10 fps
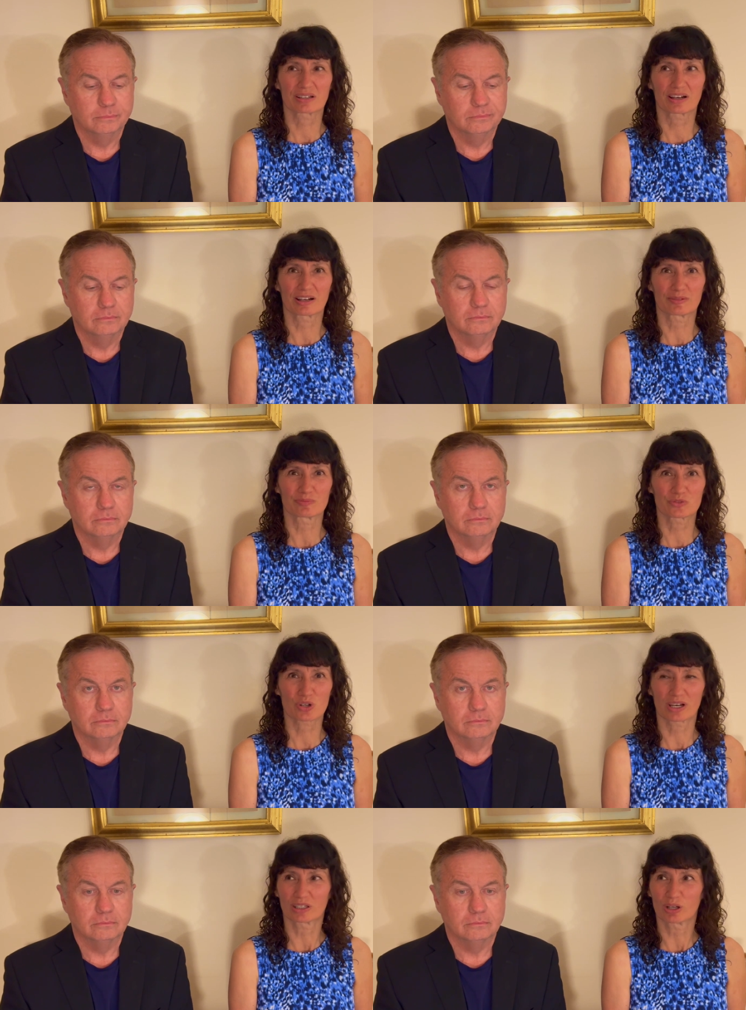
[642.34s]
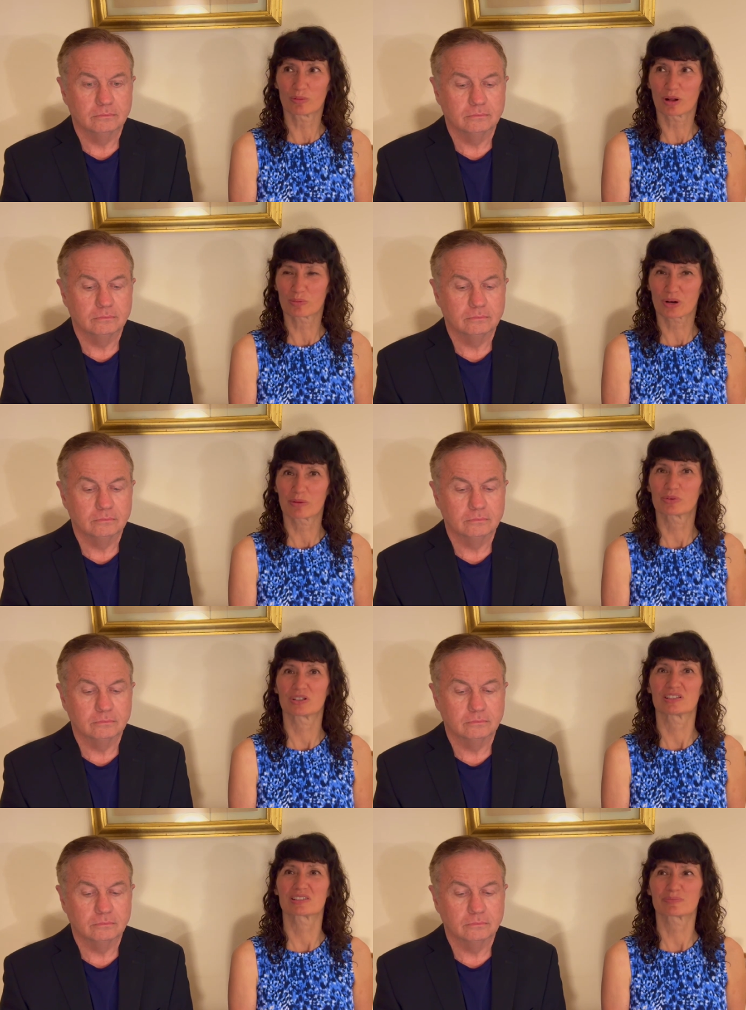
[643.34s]
Speaker 1: um, try lowball
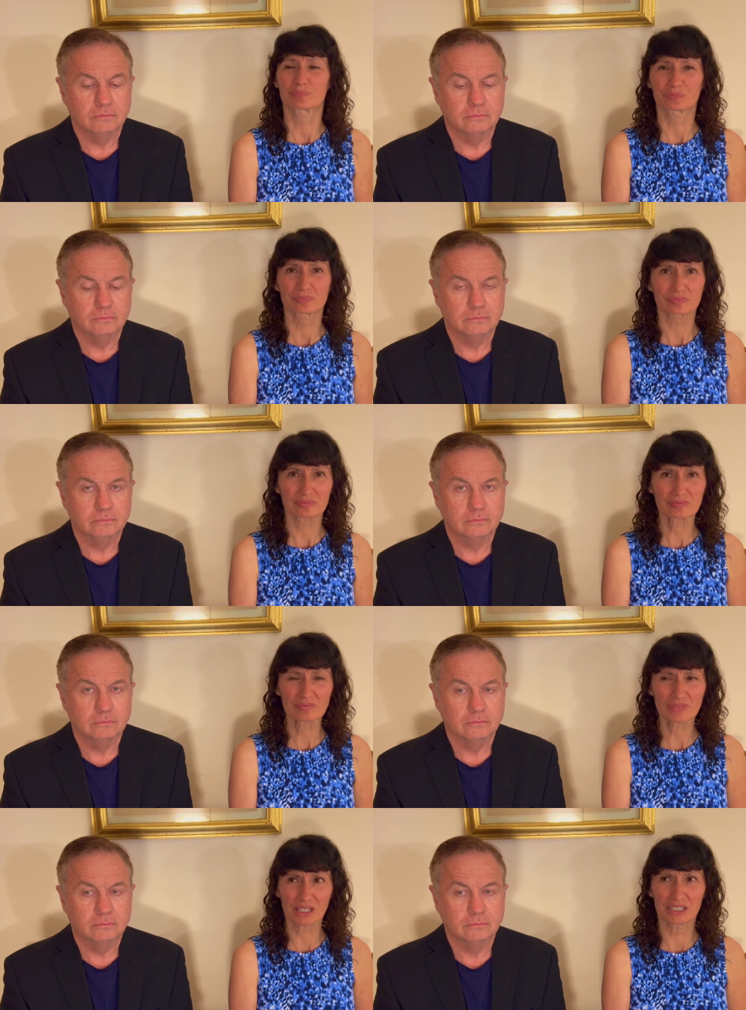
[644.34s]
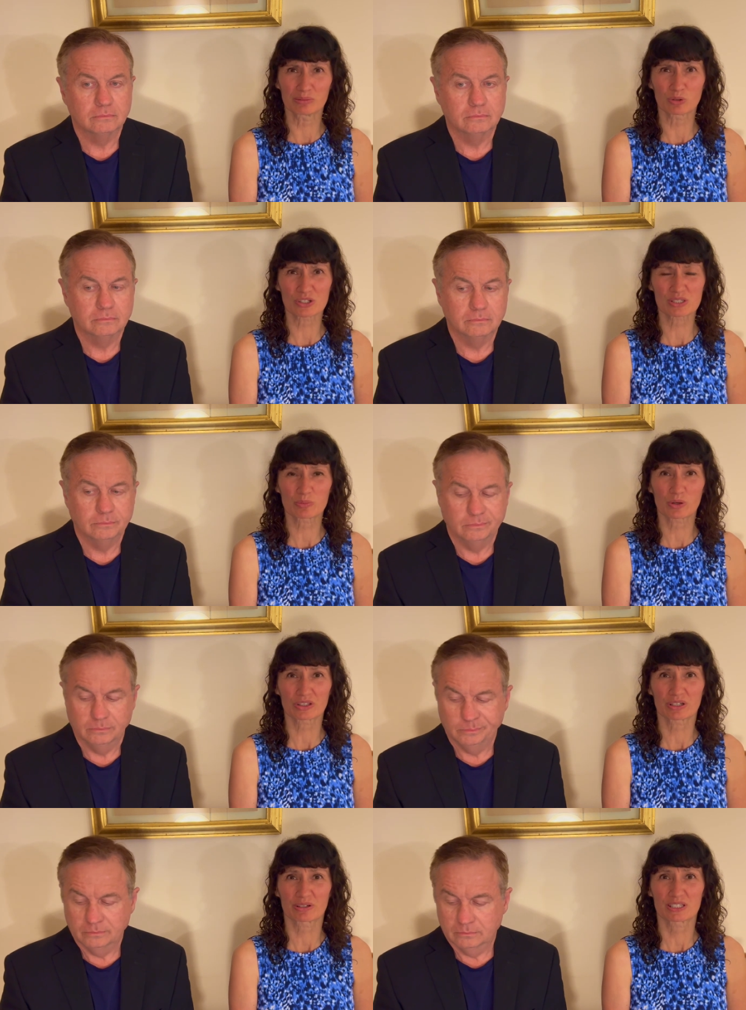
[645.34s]
properties and the more support
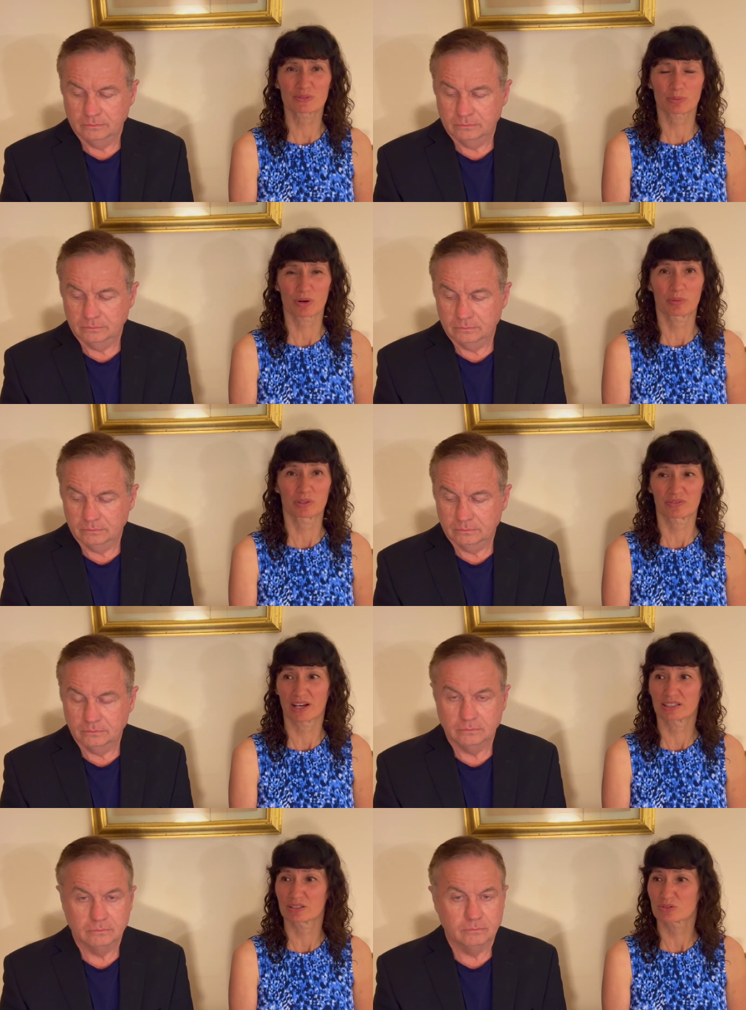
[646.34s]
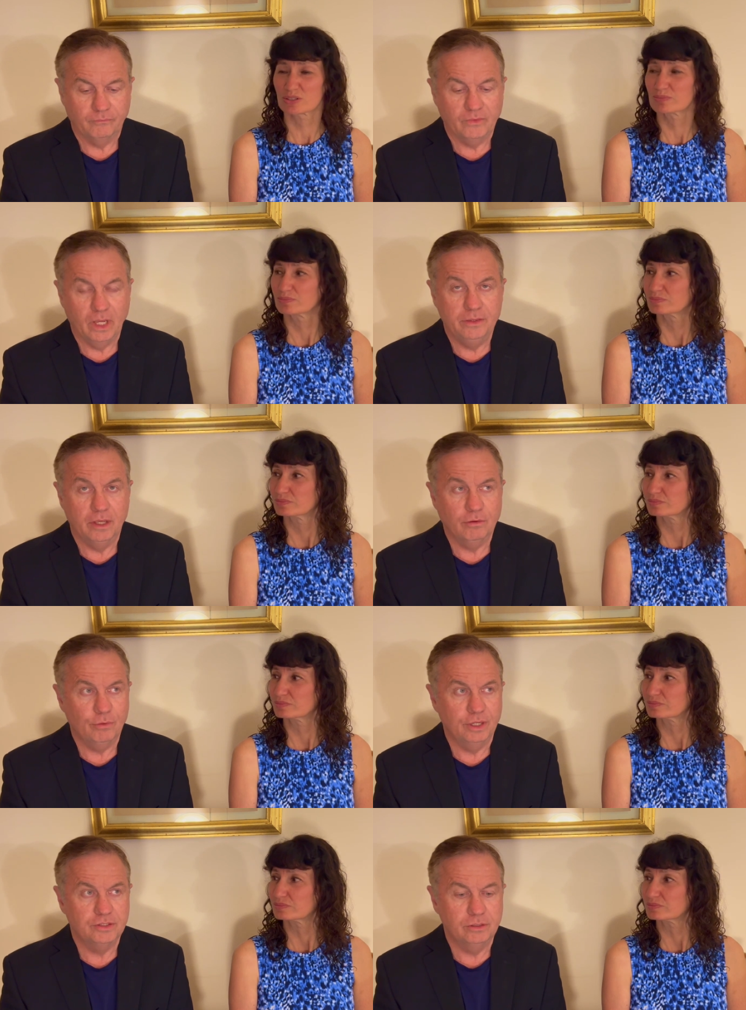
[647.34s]
there is for property values.
Speaker 2: And the other
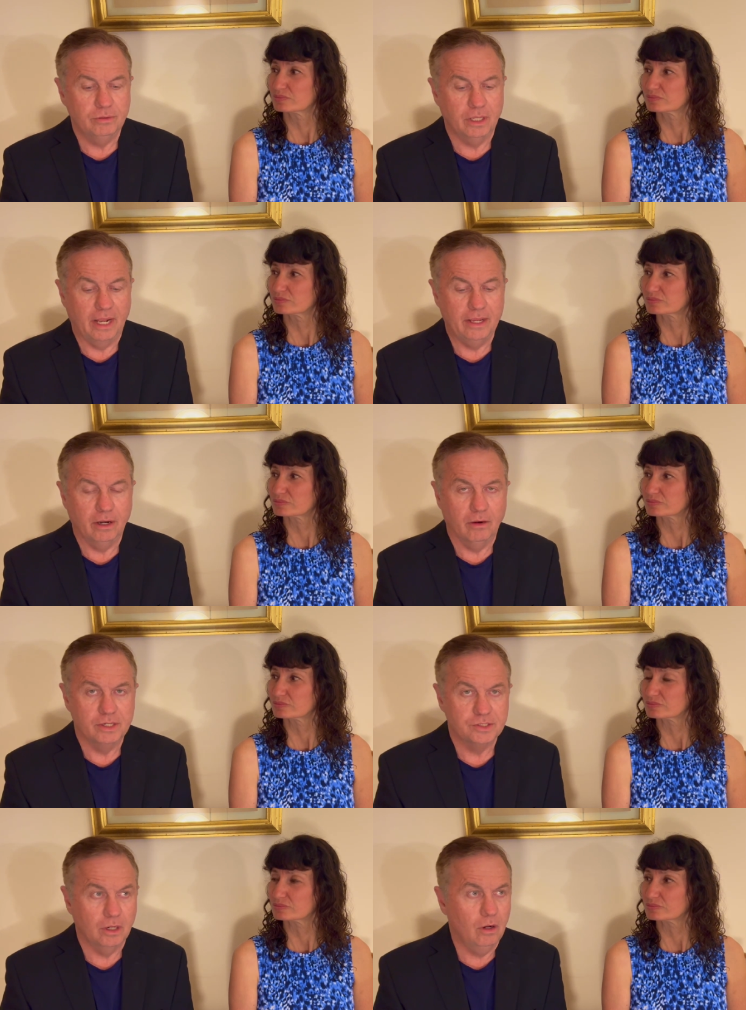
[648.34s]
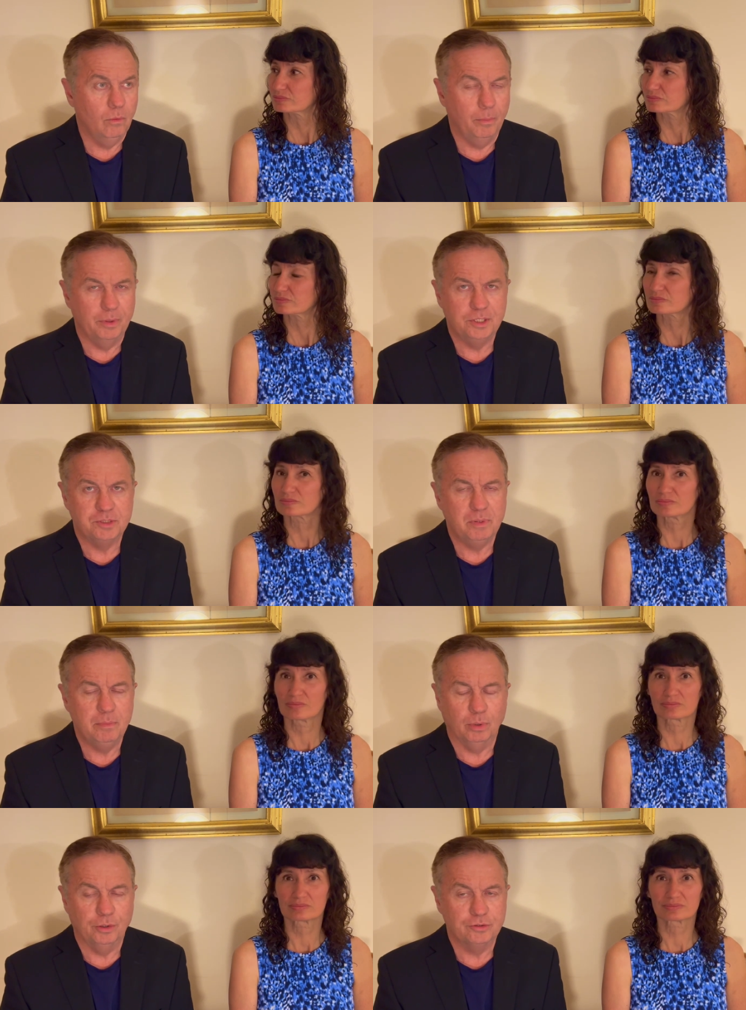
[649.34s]
thing too that I hear is, oh well, but these
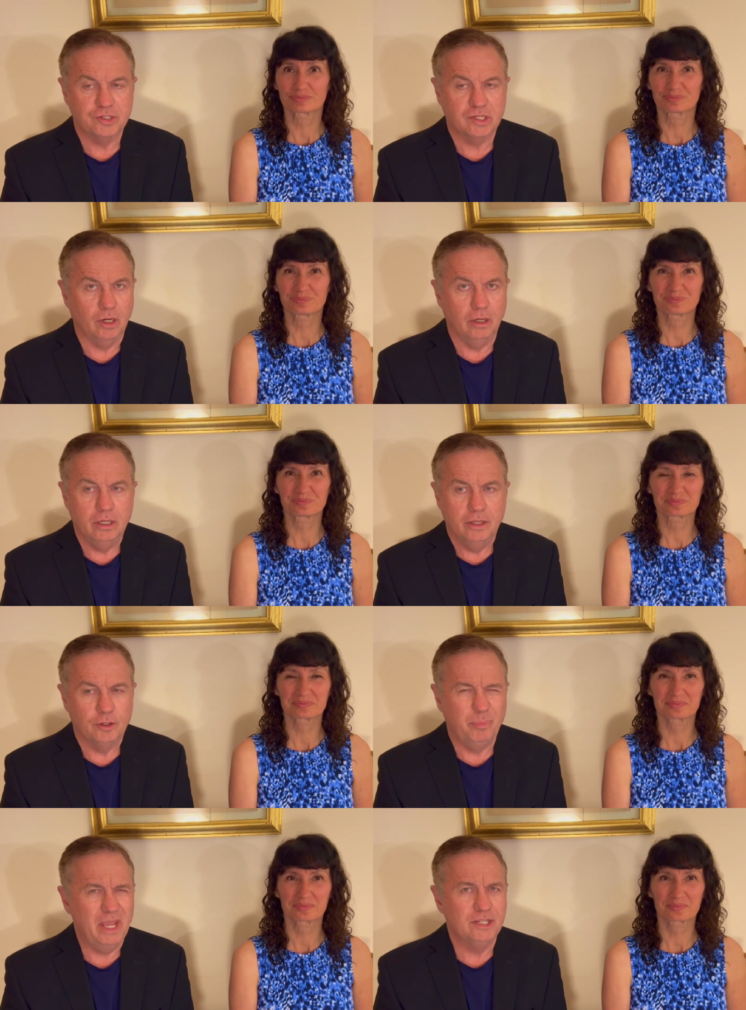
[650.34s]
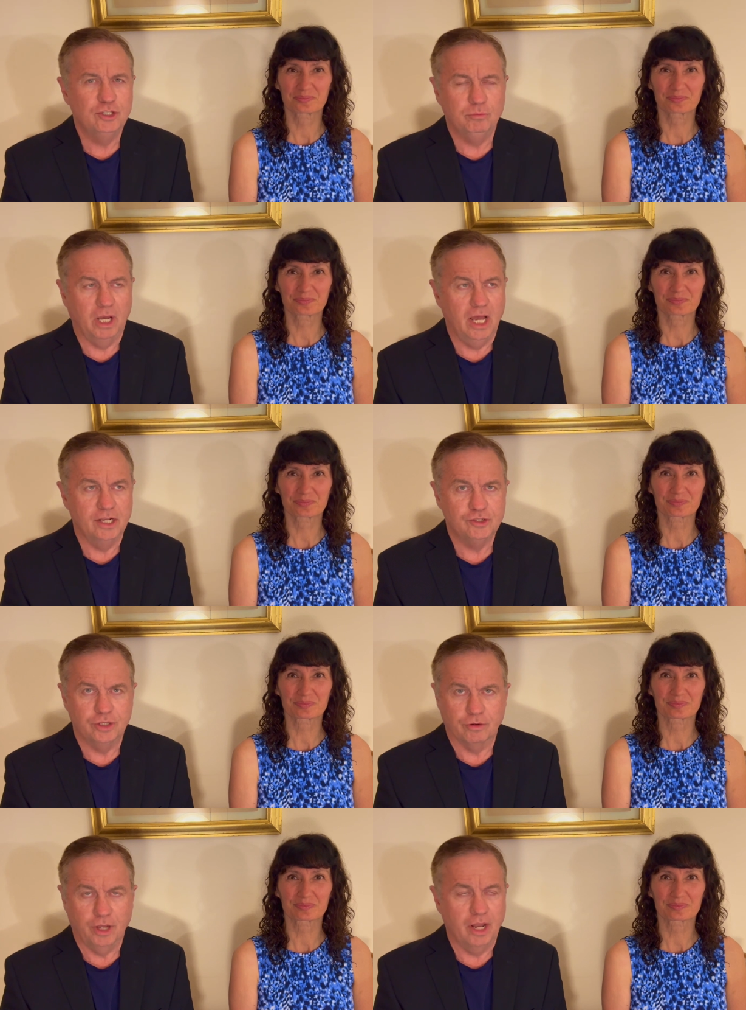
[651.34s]
people they're just gonna they're paying too much and
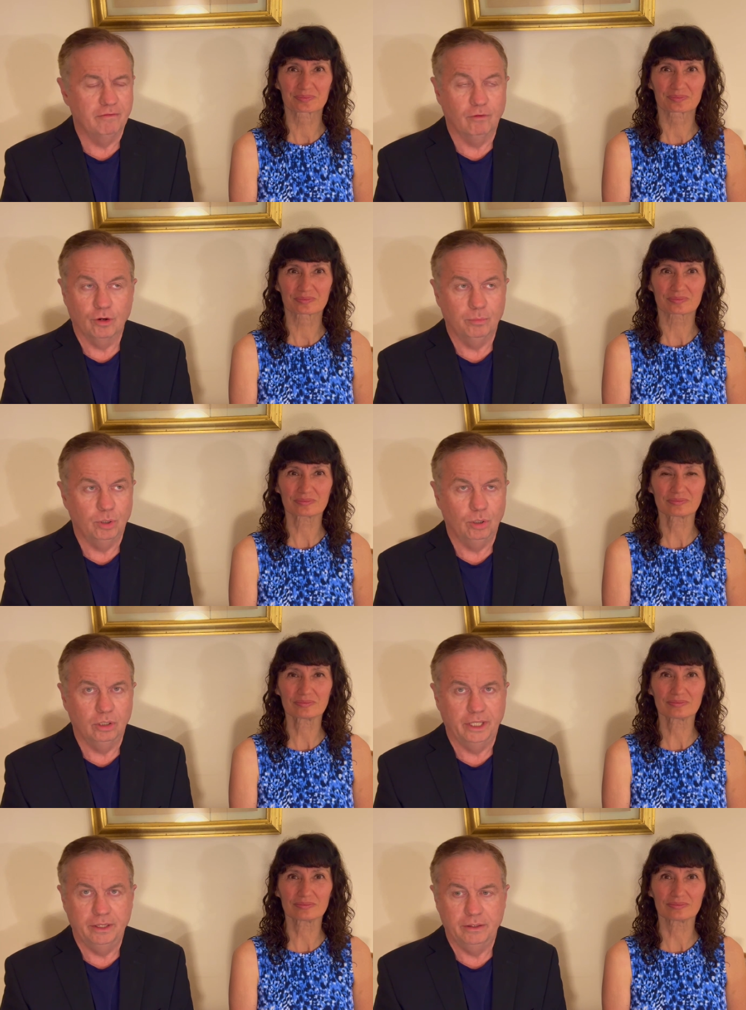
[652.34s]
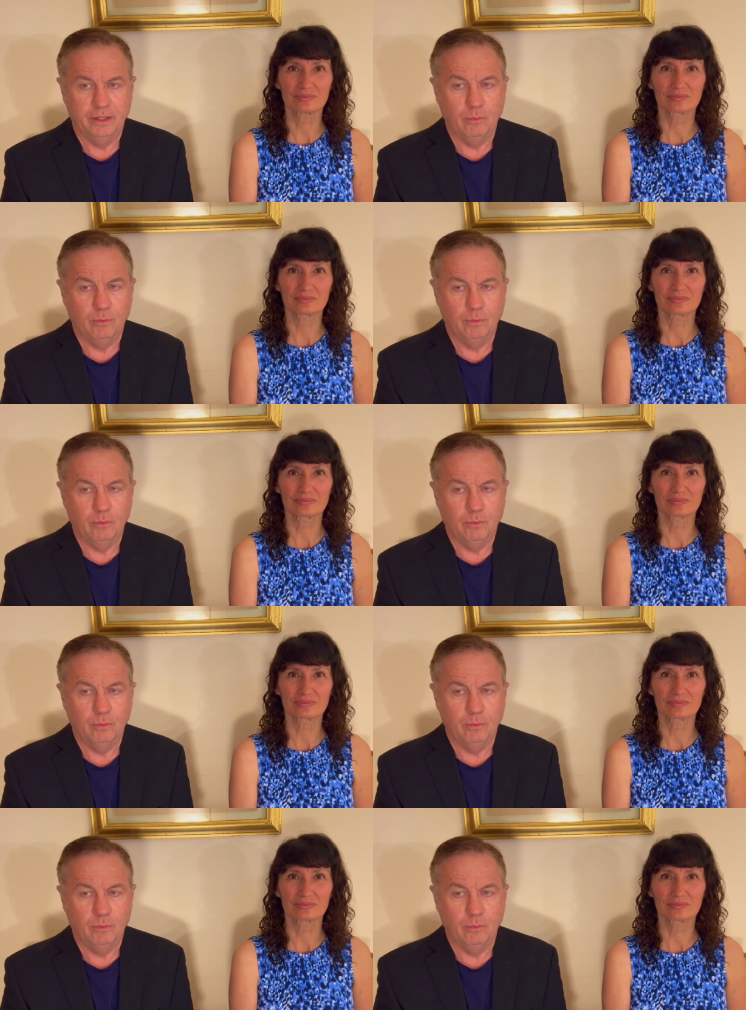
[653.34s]
they're not affordable and they